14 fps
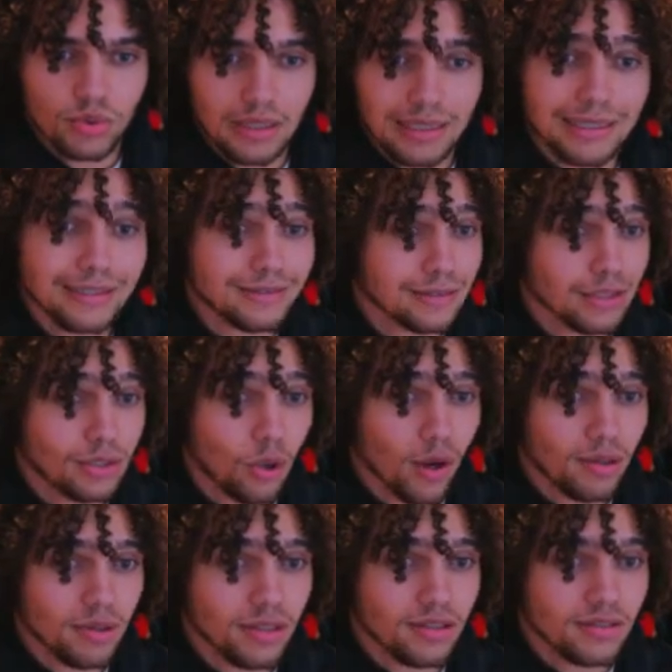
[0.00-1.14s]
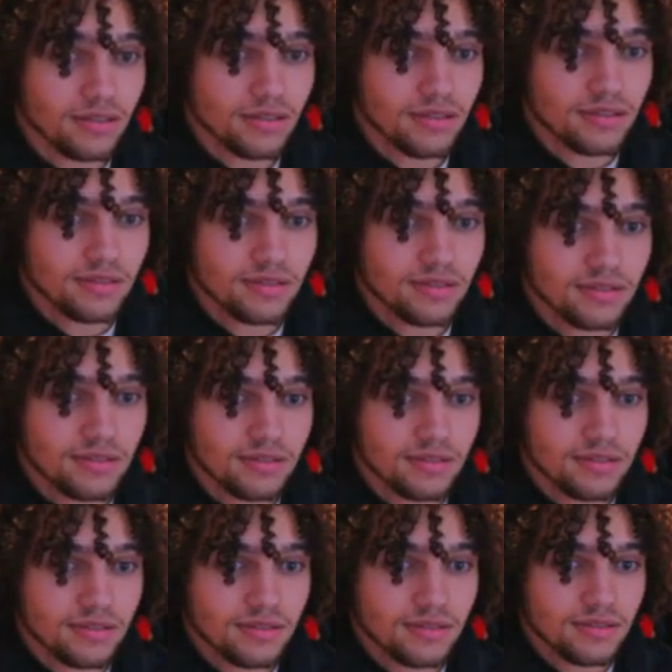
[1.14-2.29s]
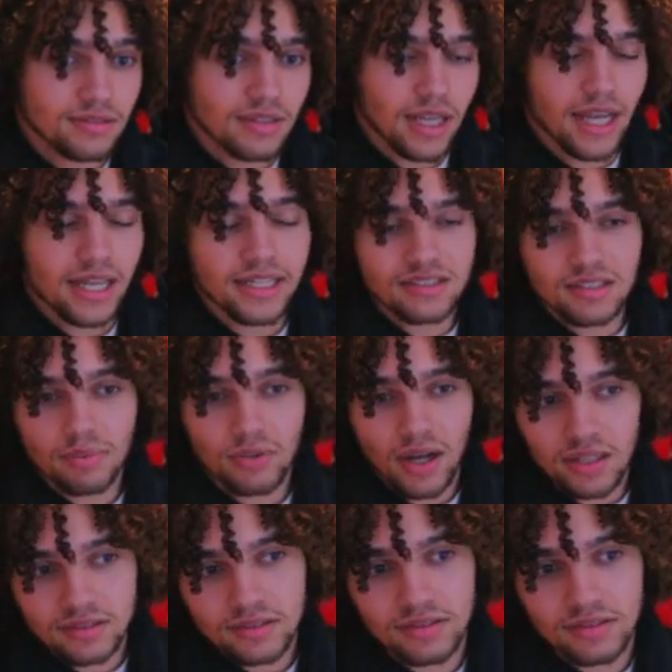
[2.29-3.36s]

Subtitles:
That does quite a bit. And he gets the paralysis,